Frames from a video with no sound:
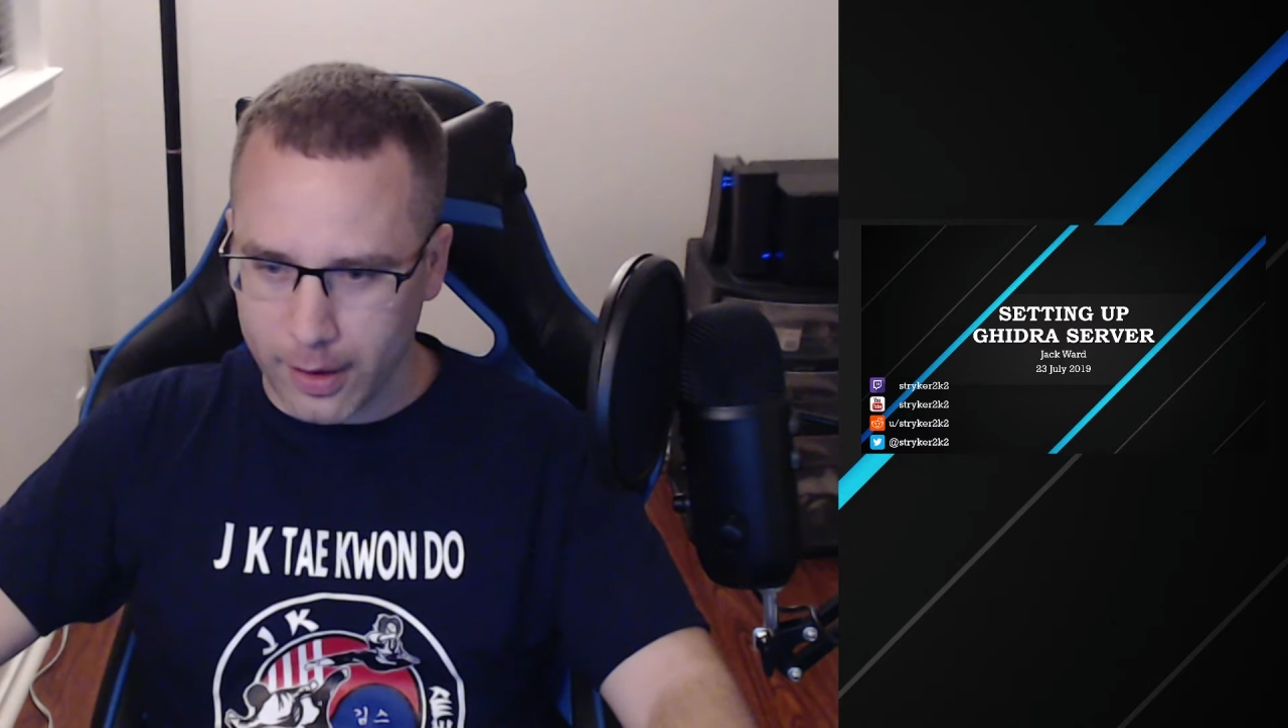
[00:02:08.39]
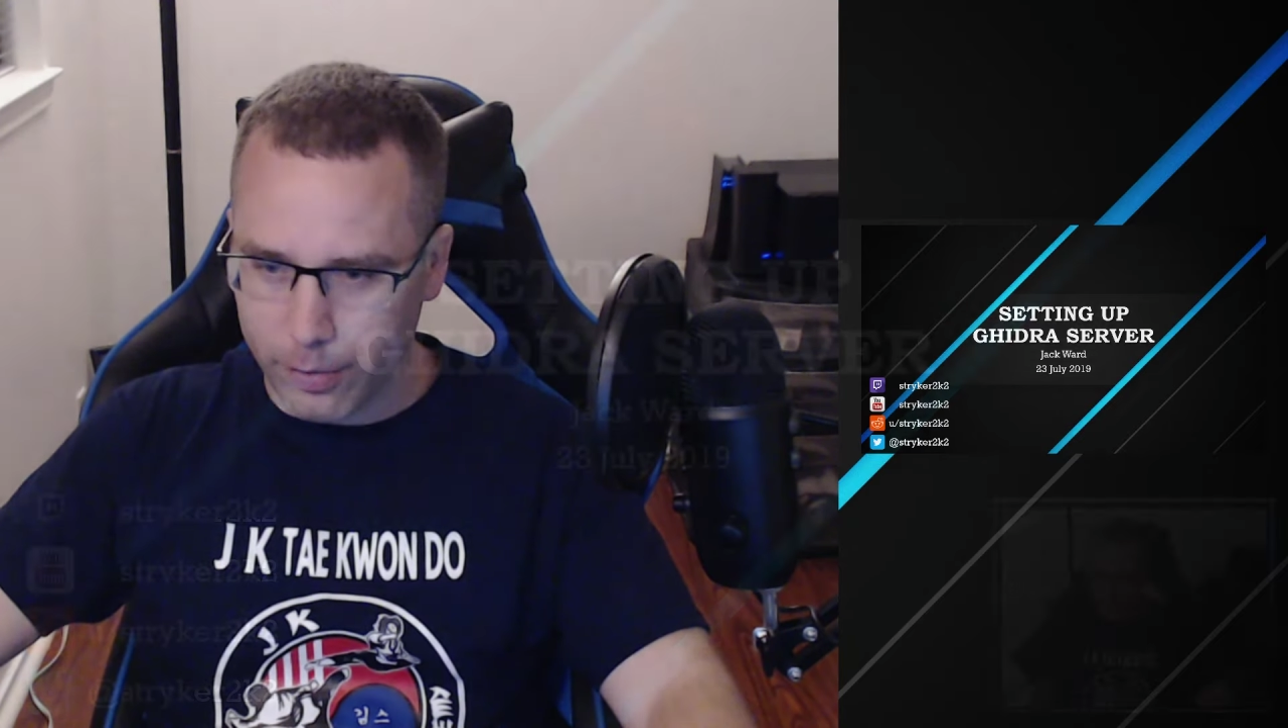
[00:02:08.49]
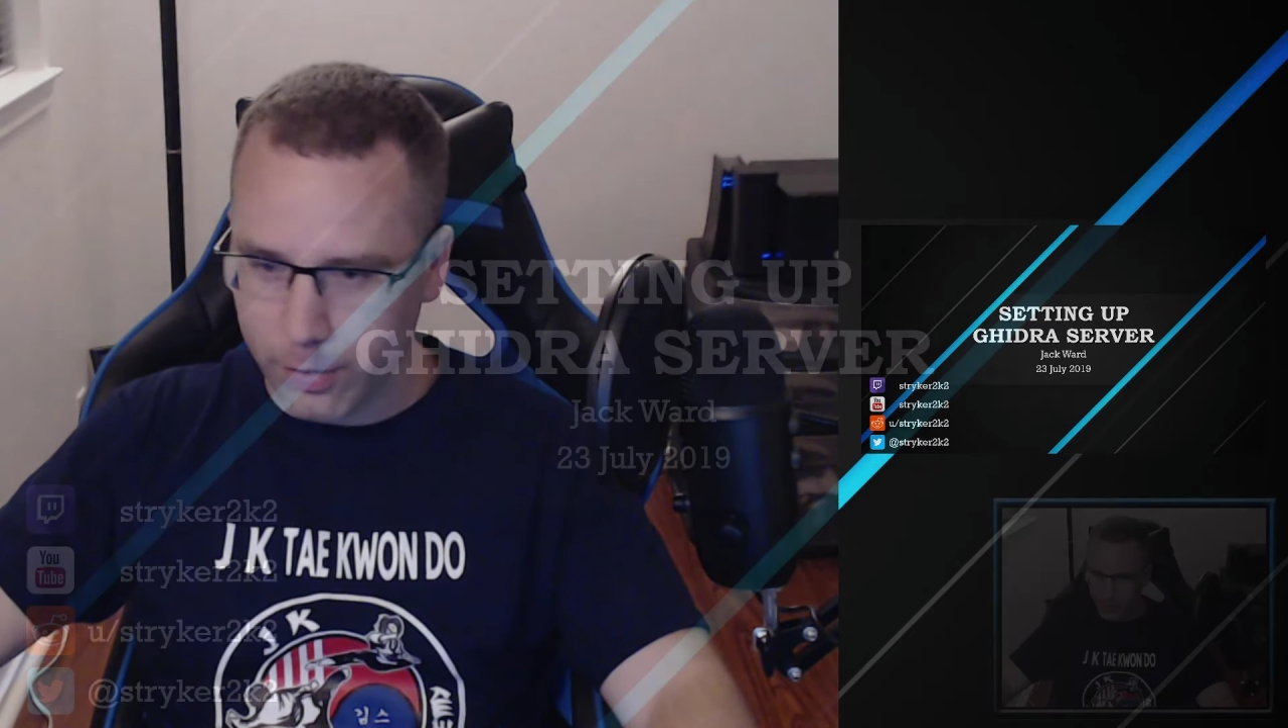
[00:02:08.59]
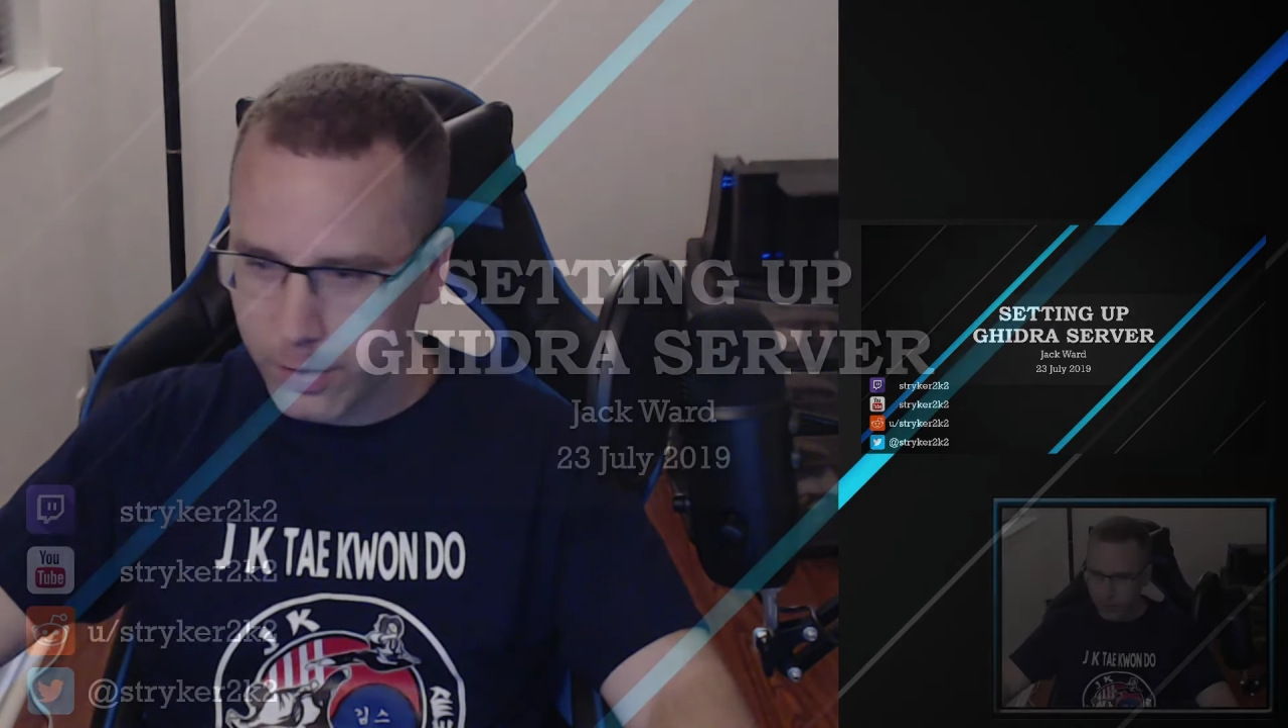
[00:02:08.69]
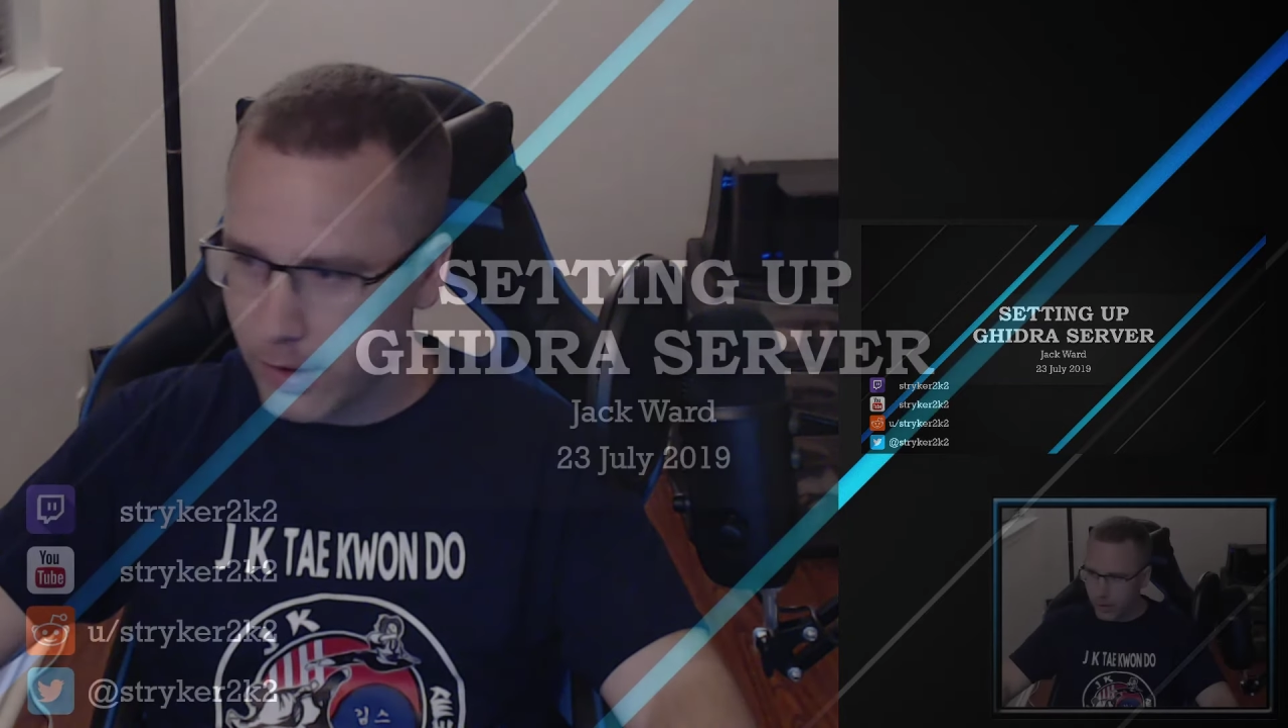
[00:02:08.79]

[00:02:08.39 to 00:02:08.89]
really